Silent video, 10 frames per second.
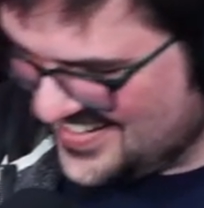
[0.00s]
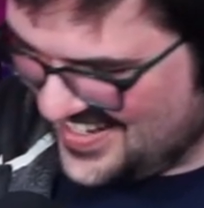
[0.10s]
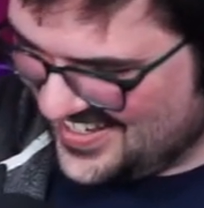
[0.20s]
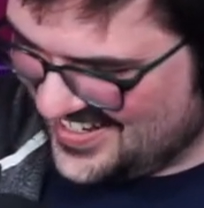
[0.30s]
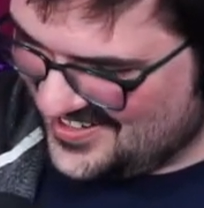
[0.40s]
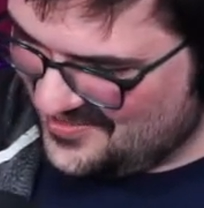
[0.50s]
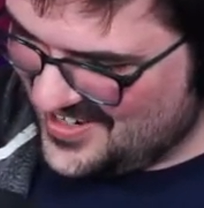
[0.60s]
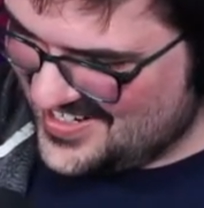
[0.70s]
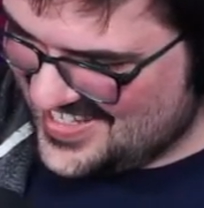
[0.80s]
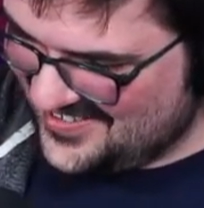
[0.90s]
I gotta
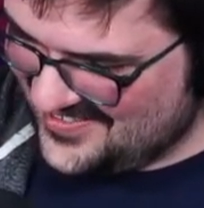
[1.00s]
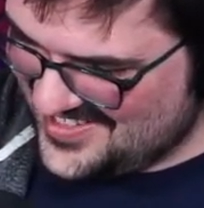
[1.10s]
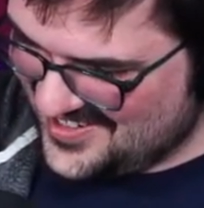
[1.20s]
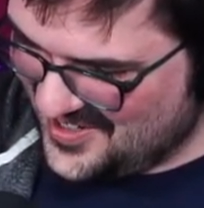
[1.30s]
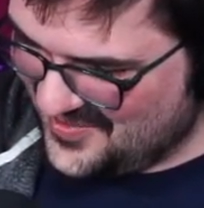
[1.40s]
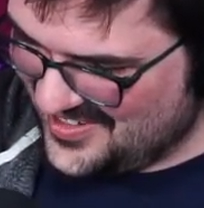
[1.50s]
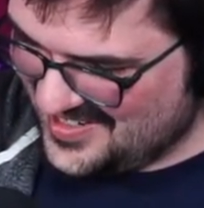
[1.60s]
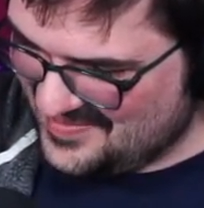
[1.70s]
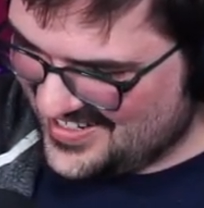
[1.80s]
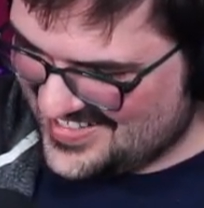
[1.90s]
erase that one and start over
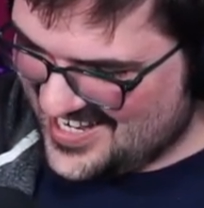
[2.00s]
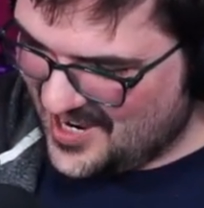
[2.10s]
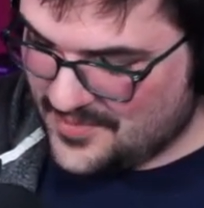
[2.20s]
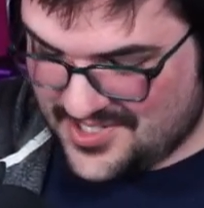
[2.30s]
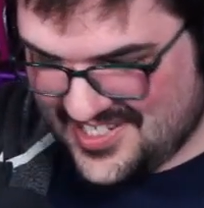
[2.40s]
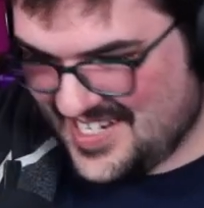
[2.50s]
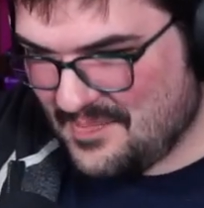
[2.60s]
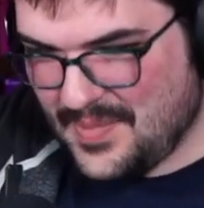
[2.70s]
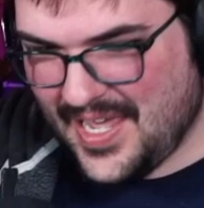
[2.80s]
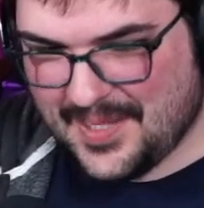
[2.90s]
again, because now I'm just
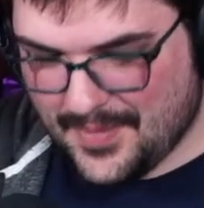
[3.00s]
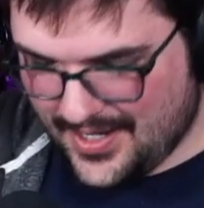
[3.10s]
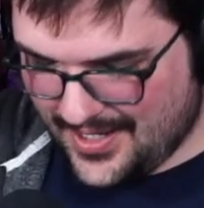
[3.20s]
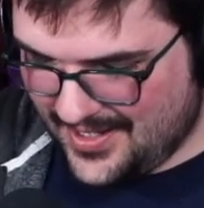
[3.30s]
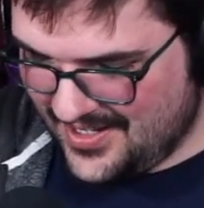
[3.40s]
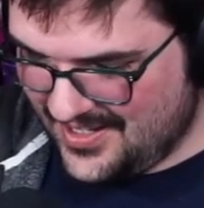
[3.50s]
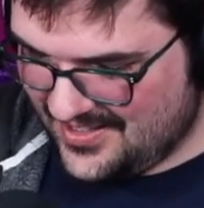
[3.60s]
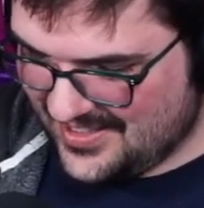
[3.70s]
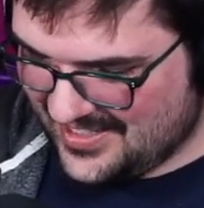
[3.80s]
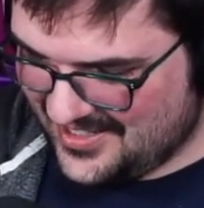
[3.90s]
seeing pig in my head
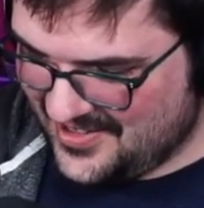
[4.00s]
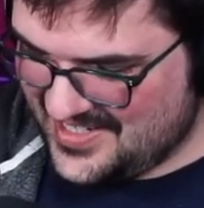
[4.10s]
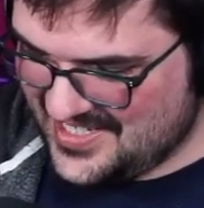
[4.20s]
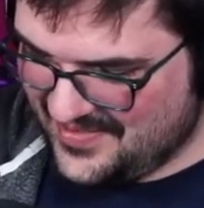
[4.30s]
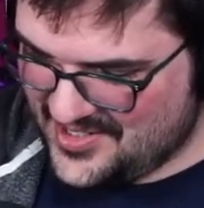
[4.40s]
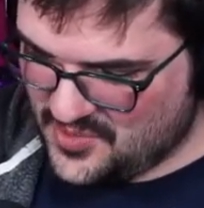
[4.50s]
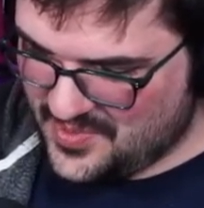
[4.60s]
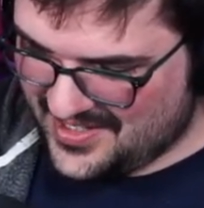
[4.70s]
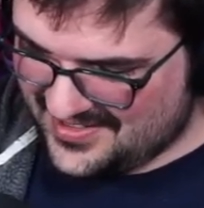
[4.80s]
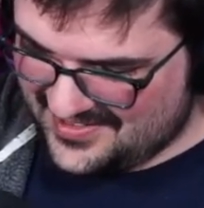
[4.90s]
like a crazy
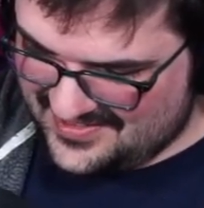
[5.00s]
razorback.